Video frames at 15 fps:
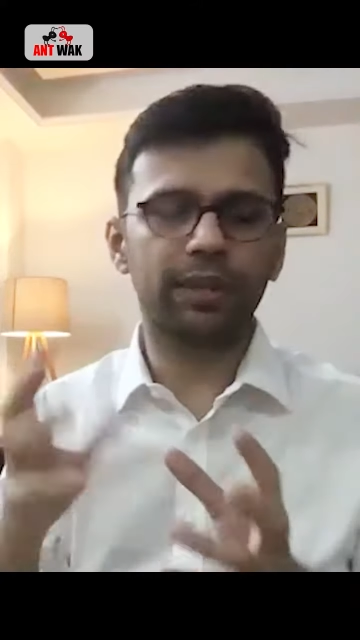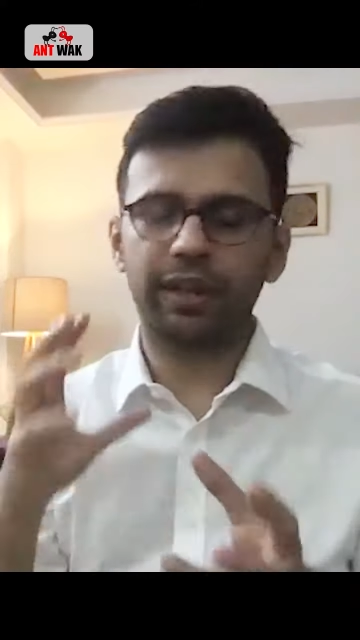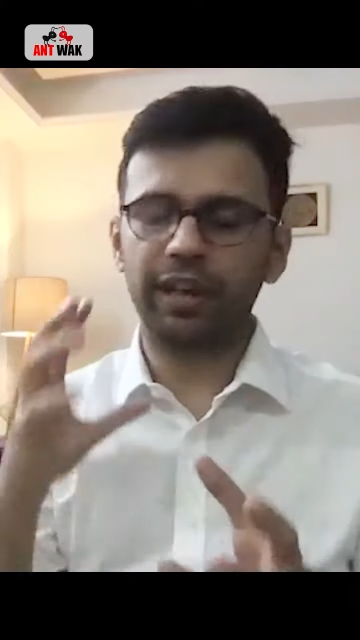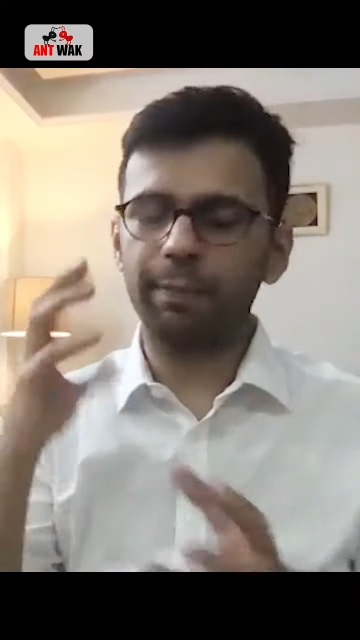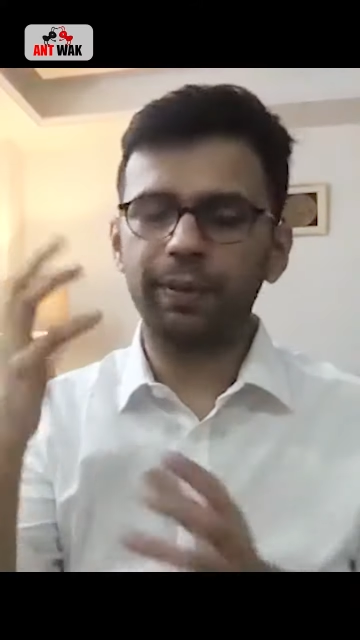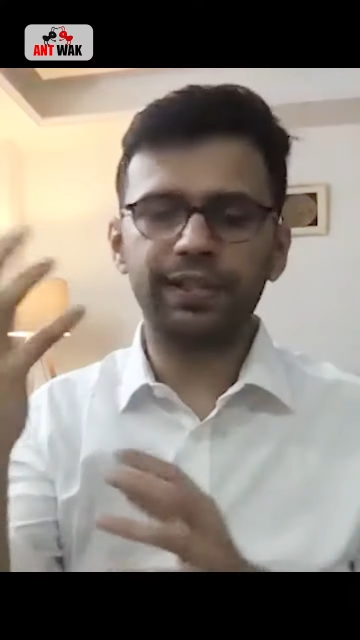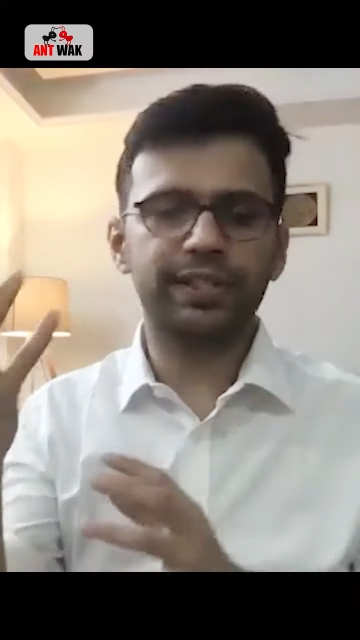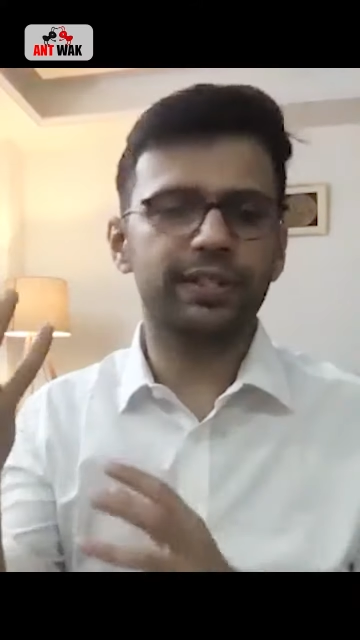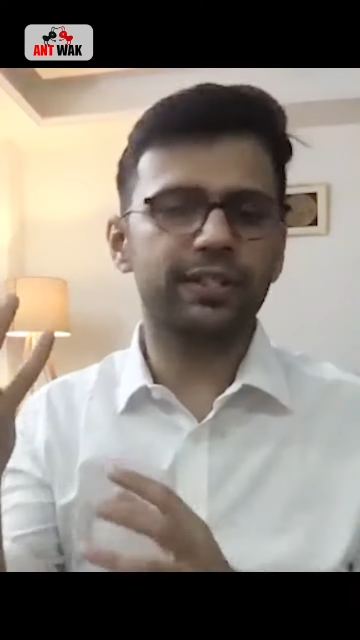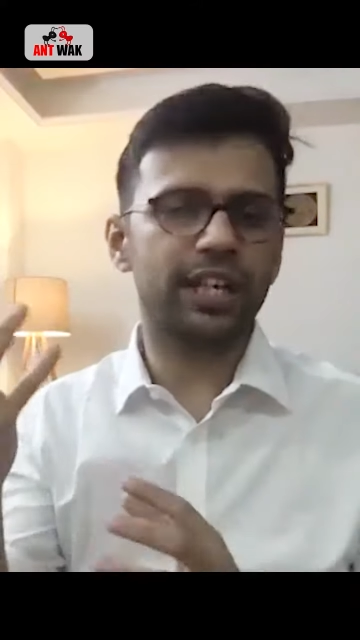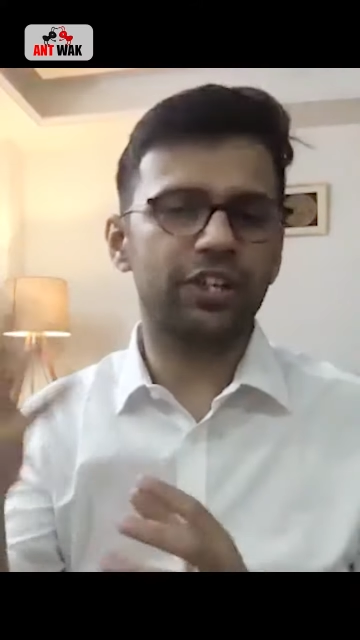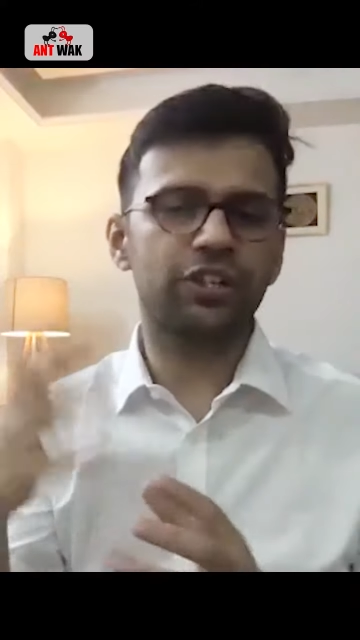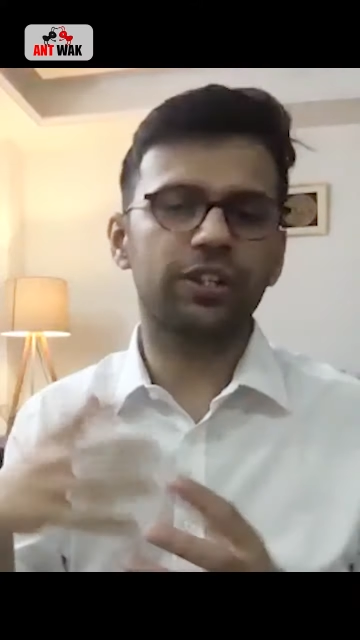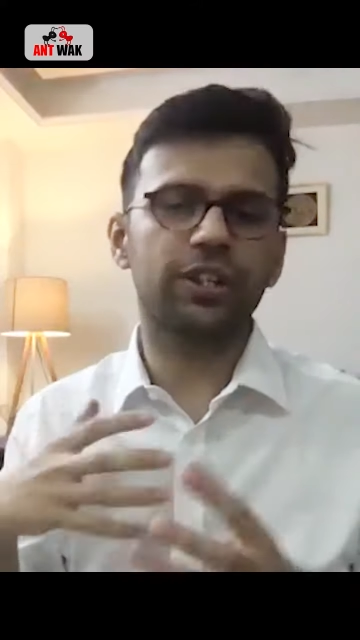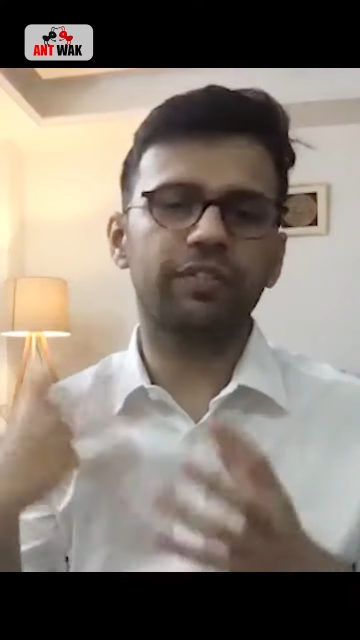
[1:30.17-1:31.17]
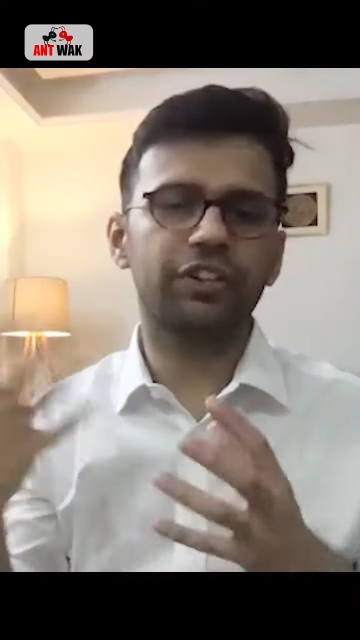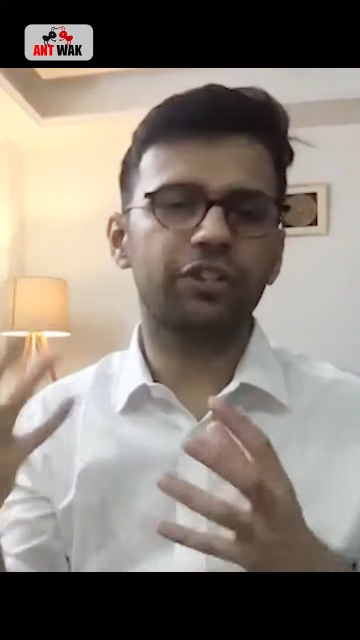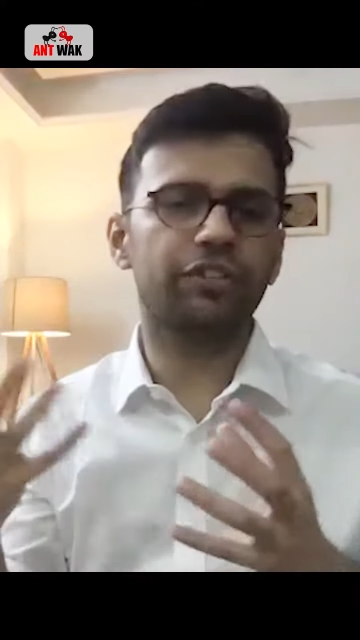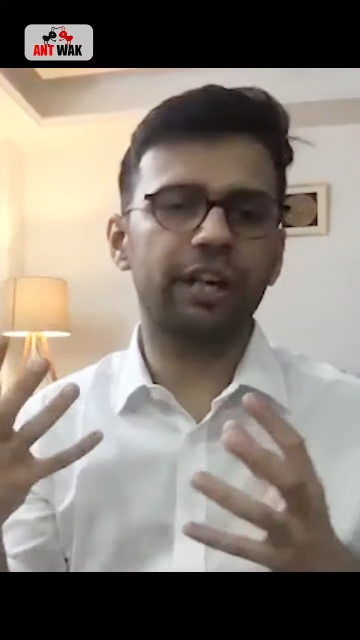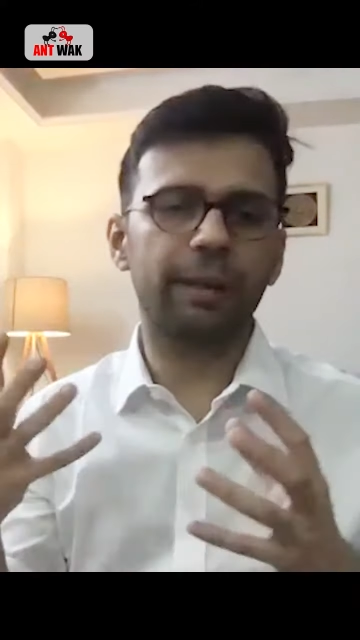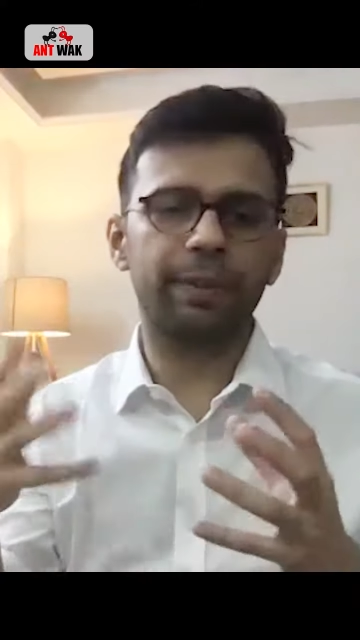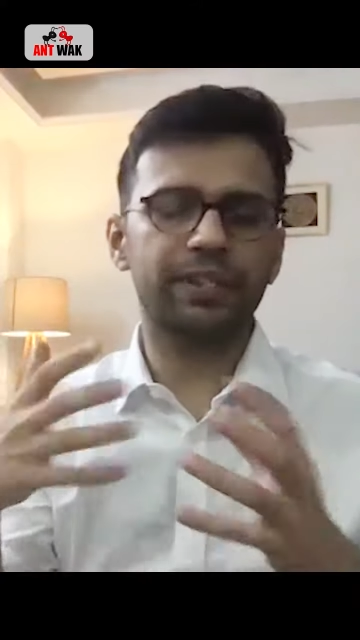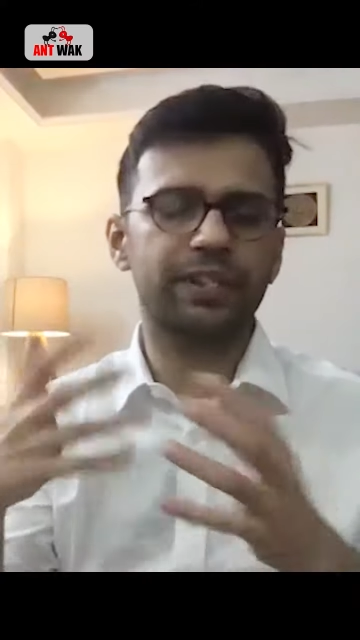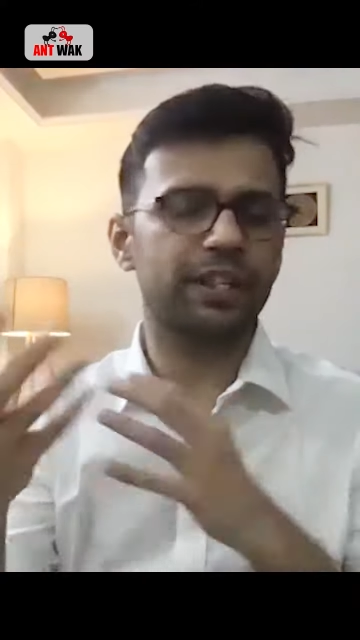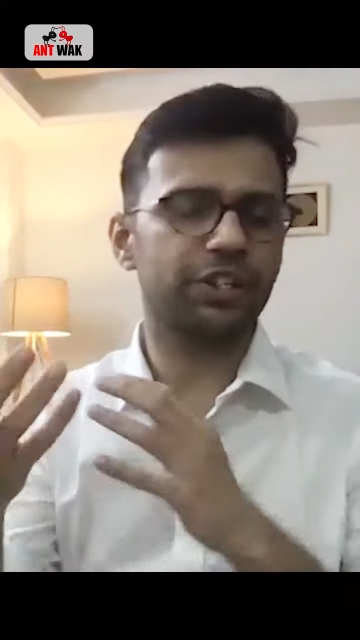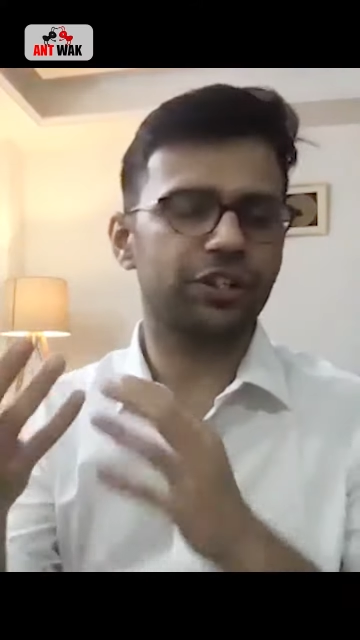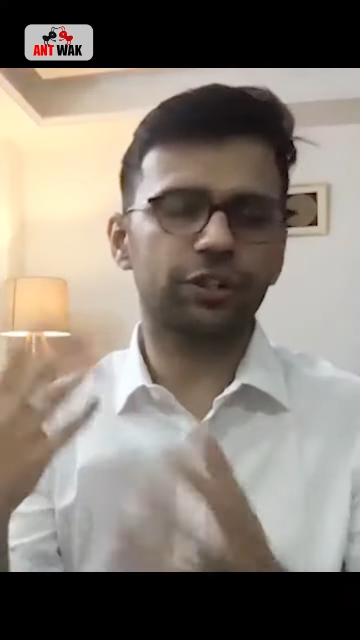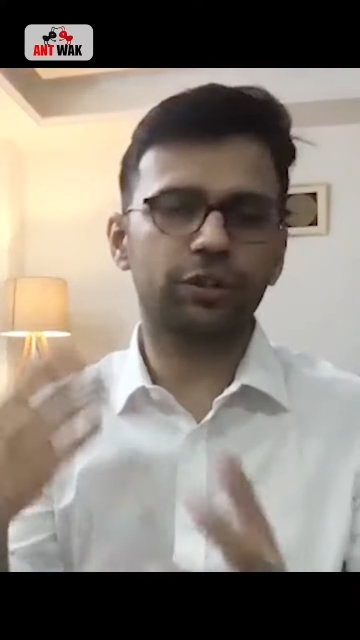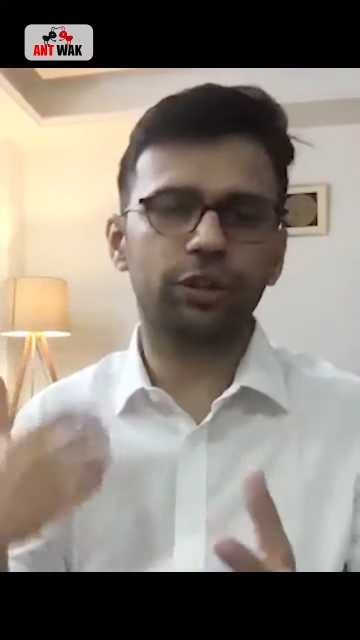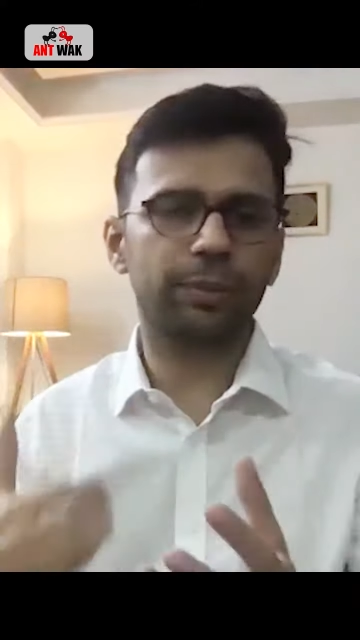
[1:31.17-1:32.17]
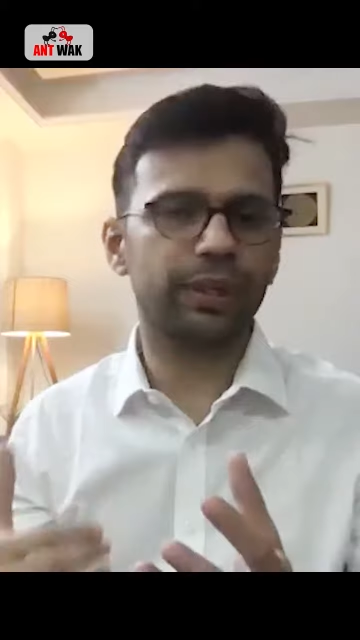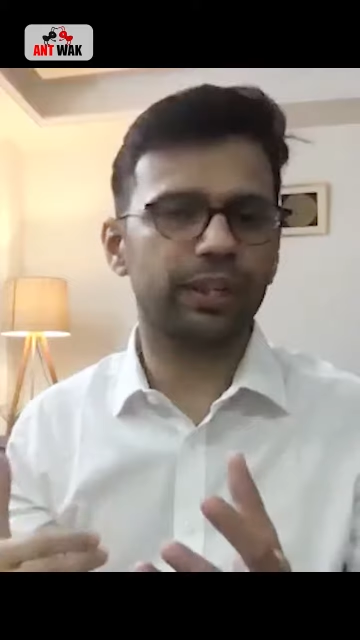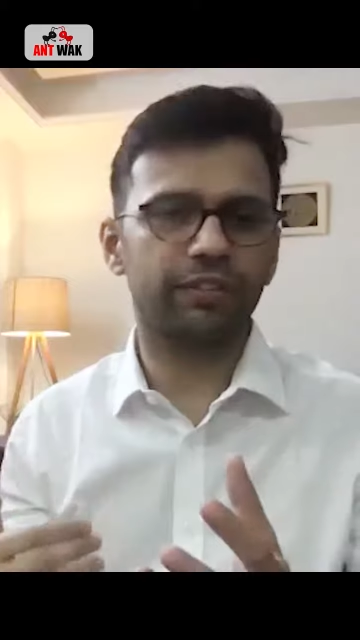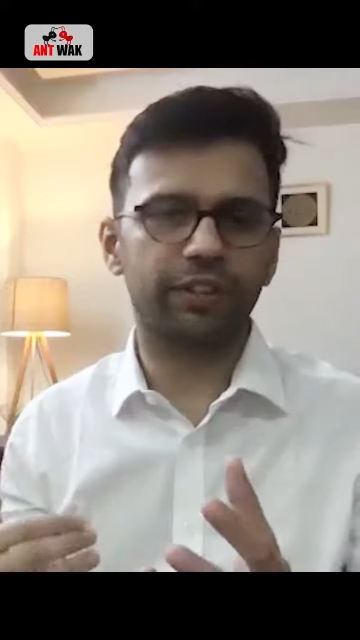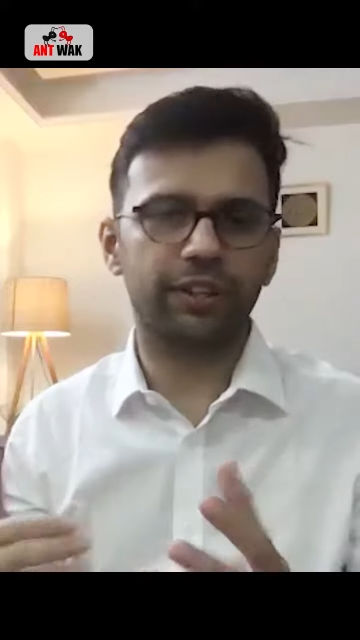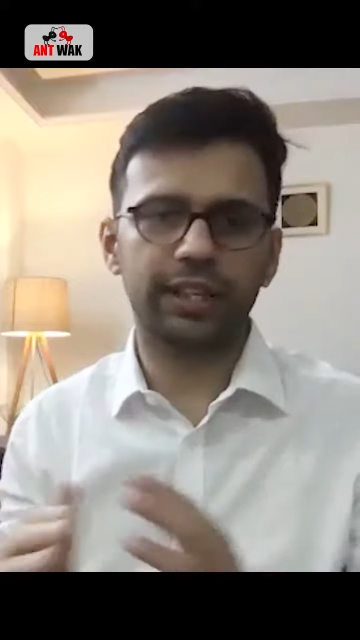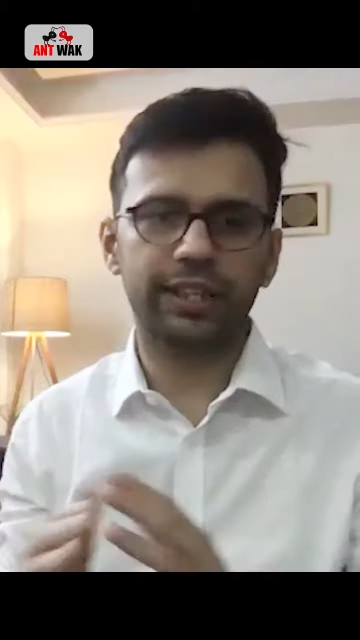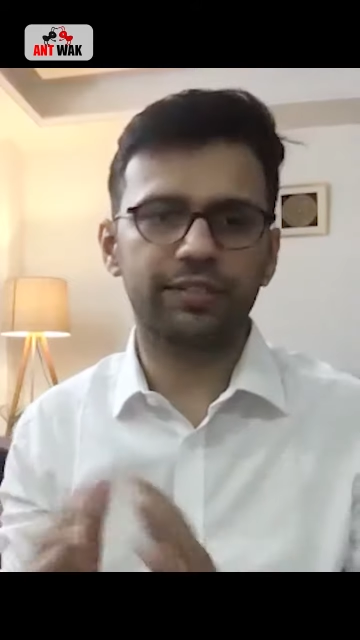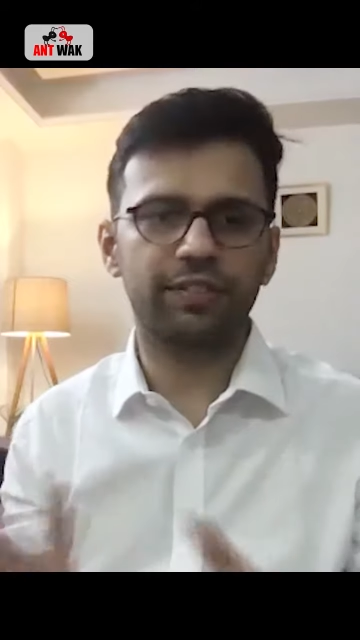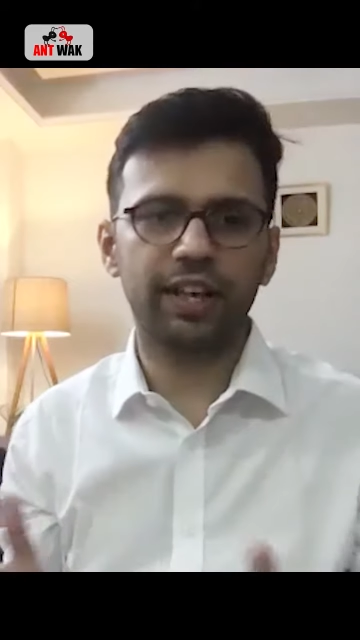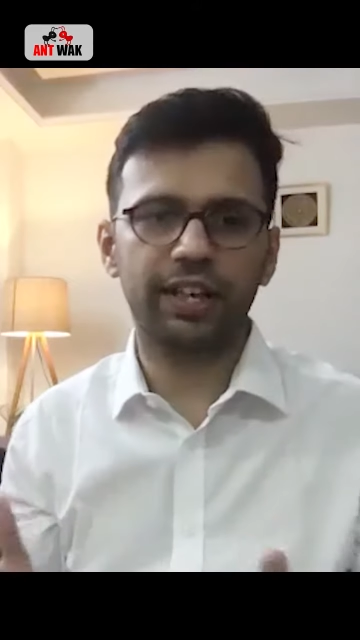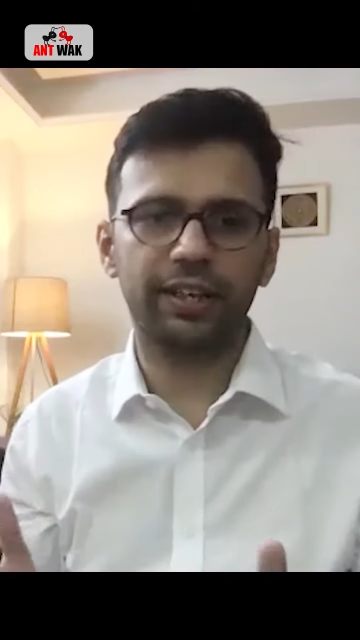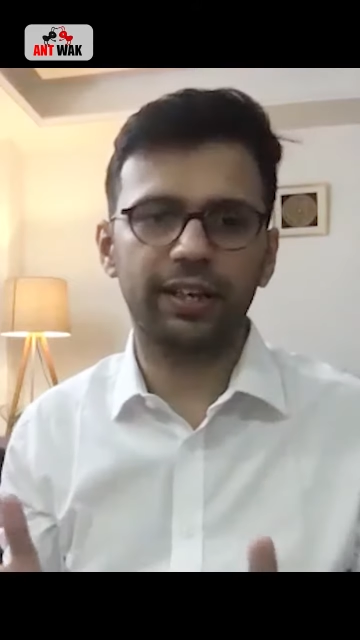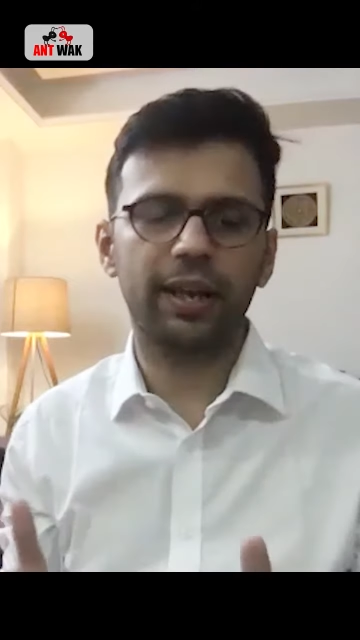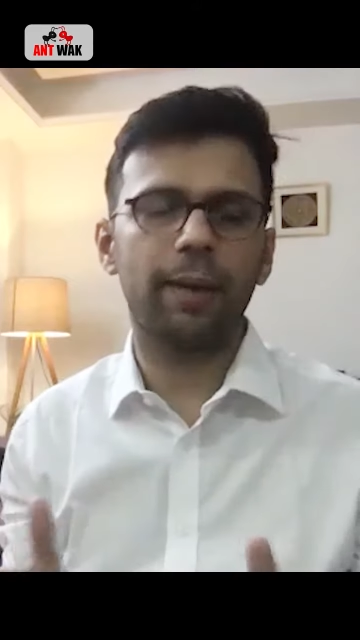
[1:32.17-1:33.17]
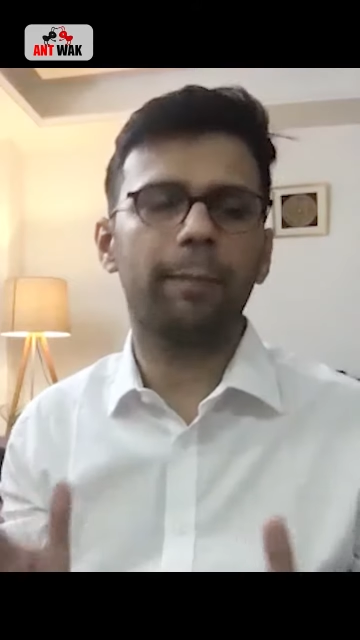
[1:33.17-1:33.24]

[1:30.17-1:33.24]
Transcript: The representation, the visual representation could be different. That's fine.